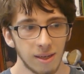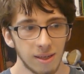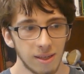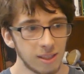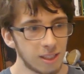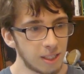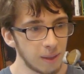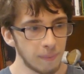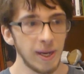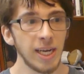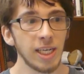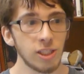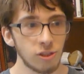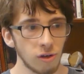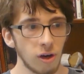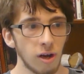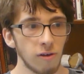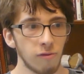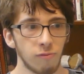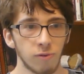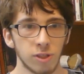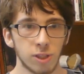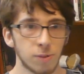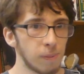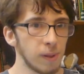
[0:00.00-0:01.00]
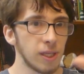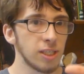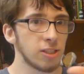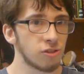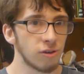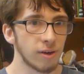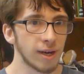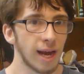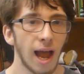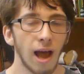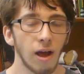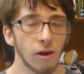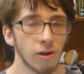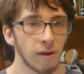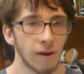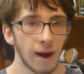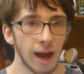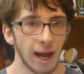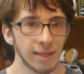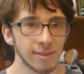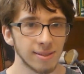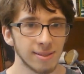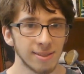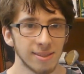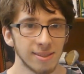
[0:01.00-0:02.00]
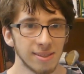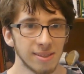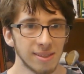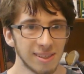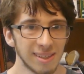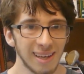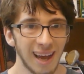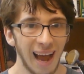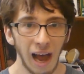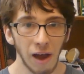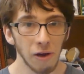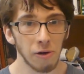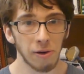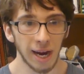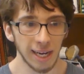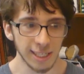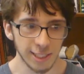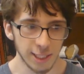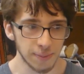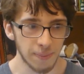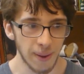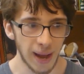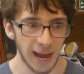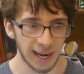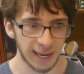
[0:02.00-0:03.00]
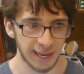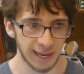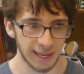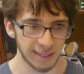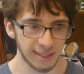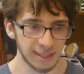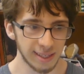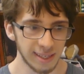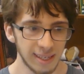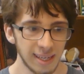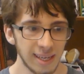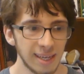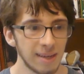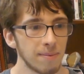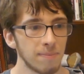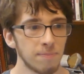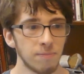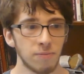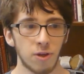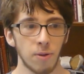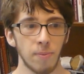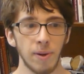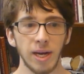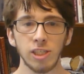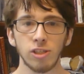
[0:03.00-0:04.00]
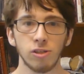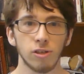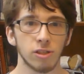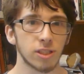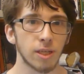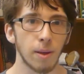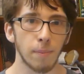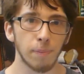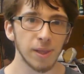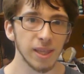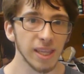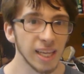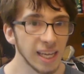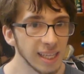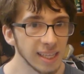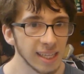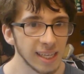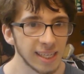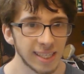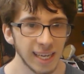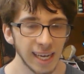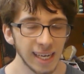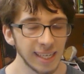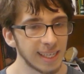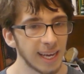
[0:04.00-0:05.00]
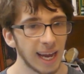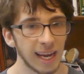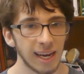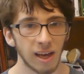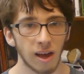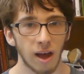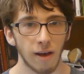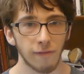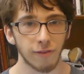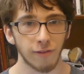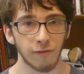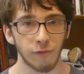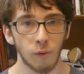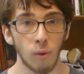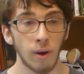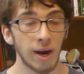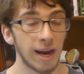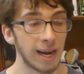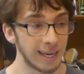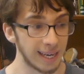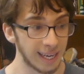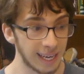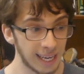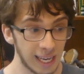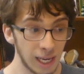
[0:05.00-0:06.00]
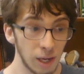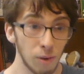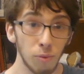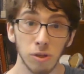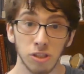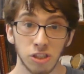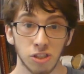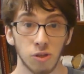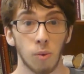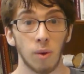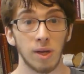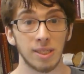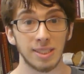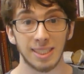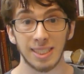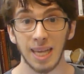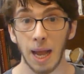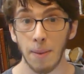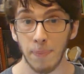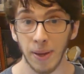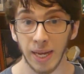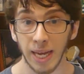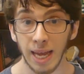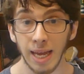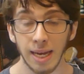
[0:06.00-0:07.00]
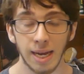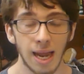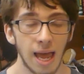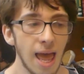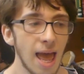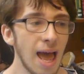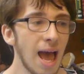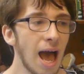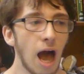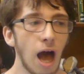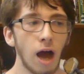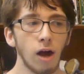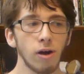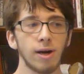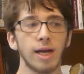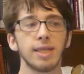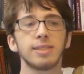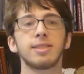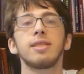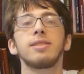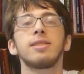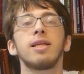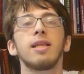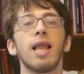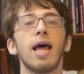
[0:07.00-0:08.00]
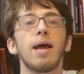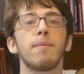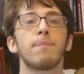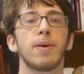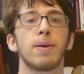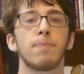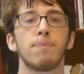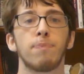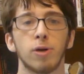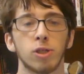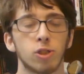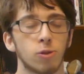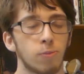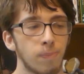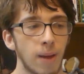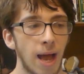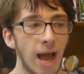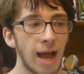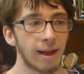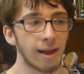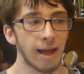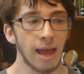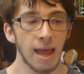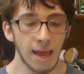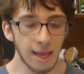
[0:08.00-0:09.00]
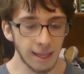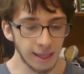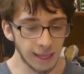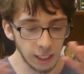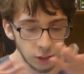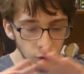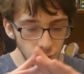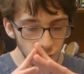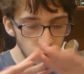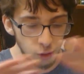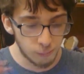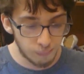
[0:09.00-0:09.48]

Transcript: Dimitrov was blistering Alcaraz's backhand. Dimitrov's completely dictating off the forehand. He was the one stepping in. Alcaraz doesn't like being pushed back. This was